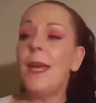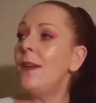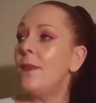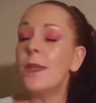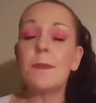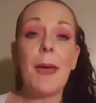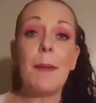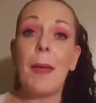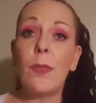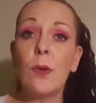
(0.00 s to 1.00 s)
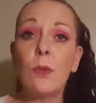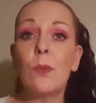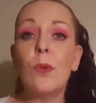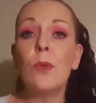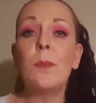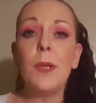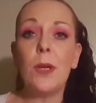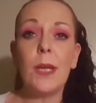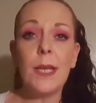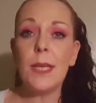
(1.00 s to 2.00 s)
He feels bad about the group.
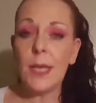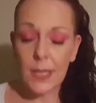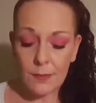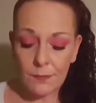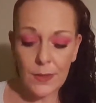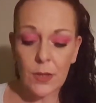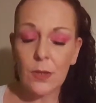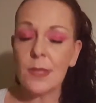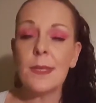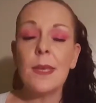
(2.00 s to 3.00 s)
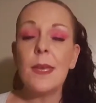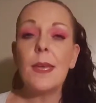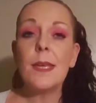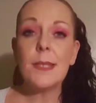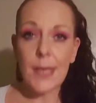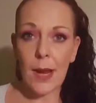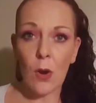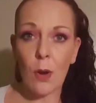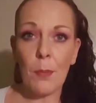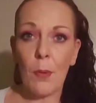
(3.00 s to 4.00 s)
He feels
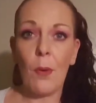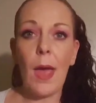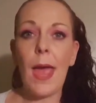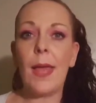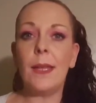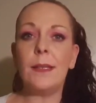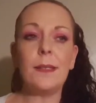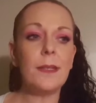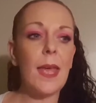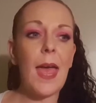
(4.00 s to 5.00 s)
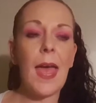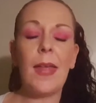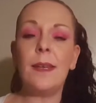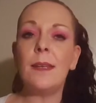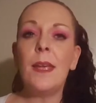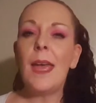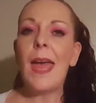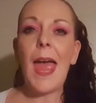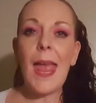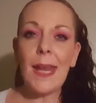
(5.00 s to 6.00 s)
terrible. And
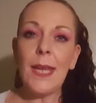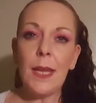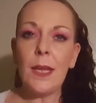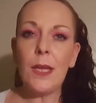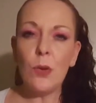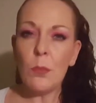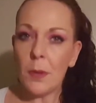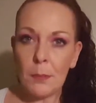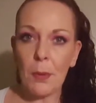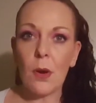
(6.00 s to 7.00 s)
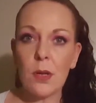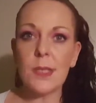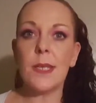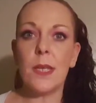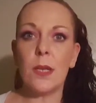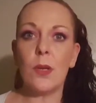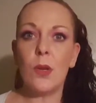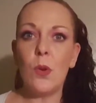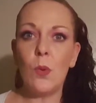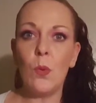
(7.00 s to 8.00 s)
any human
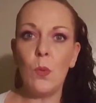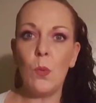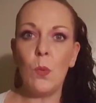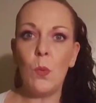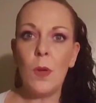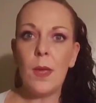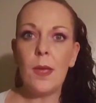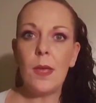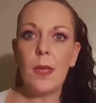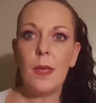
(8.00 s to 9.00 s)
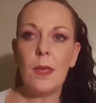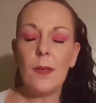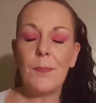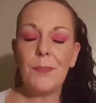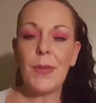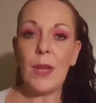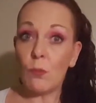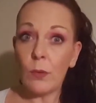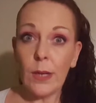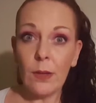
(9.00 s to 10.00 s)
person who
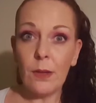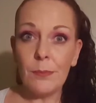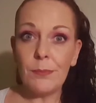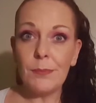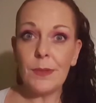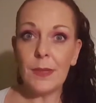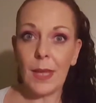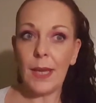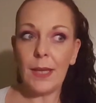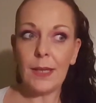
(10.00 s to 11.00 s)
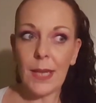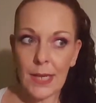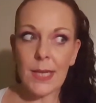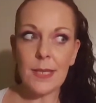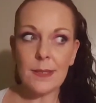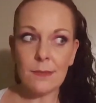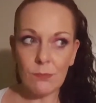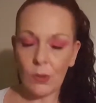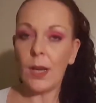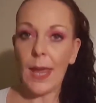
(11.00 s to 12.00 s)
in his
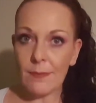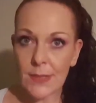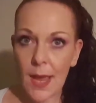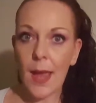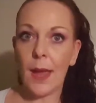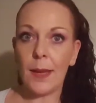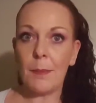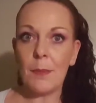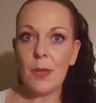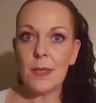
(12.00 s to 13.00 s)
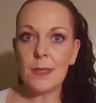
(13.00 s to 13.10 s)
real life time